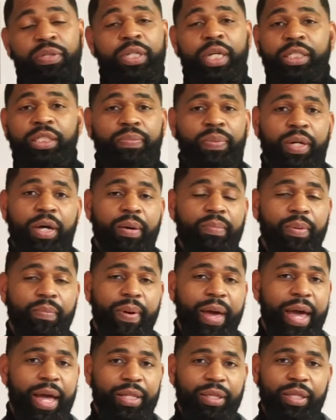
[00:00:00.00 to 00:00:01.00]
doesn't become a
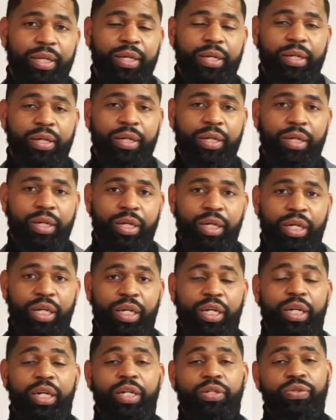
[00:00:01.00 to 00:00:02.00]
bad thing.
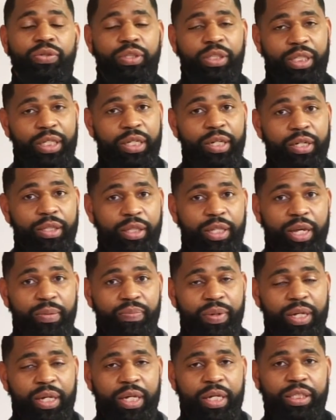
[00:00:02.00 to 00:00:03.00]
Interest is a good thing
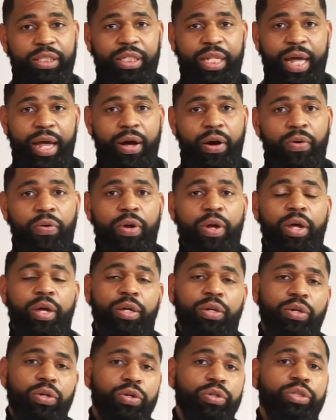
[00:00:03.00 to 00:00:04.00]
because now
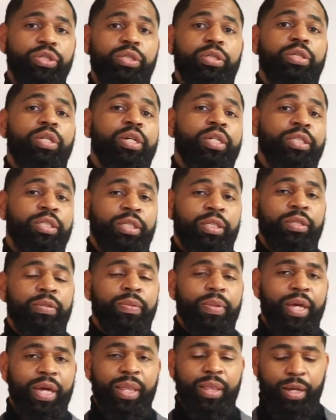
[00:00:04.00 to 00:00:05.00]
you're such an
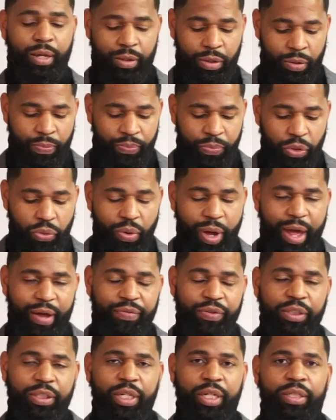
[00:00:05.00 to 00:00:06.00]
and you
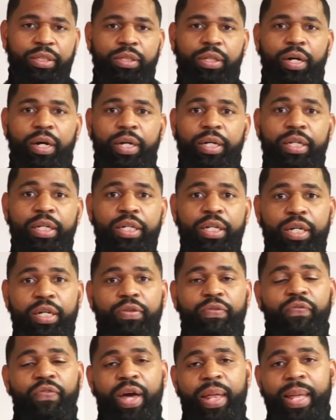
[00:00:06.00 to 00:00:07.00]
have such a
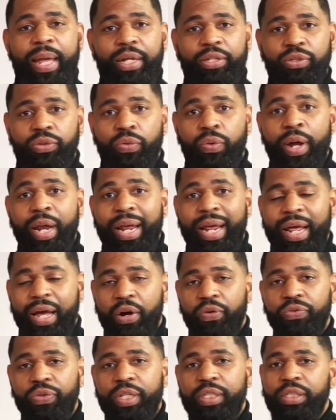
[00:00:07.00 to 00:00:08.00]
good financial
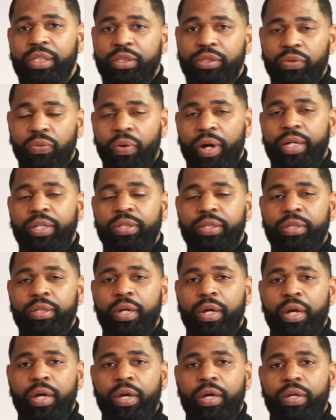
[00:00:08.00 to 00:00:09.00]
healthy situation.
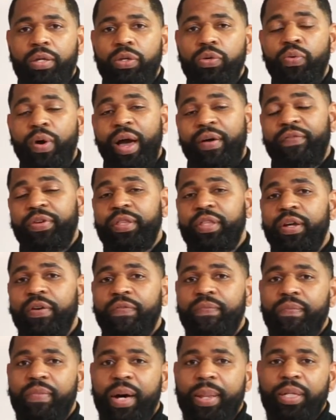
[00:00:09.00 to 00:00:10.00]
You have enough
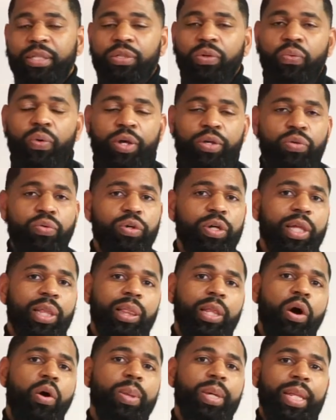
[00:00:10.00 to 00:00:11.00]
money to where you can
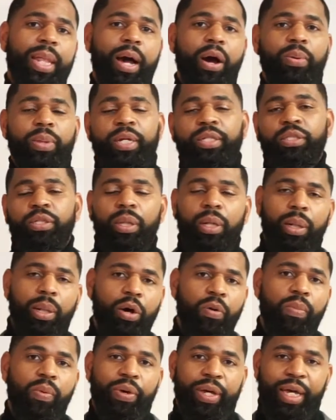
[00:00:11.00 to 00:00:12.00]
loan it out into the
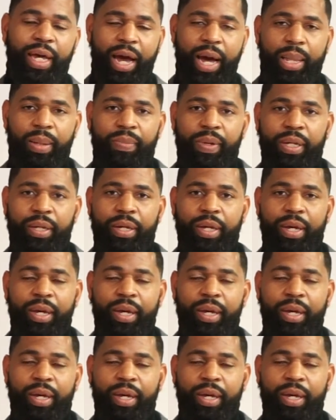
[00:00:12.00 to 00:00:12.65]
global economy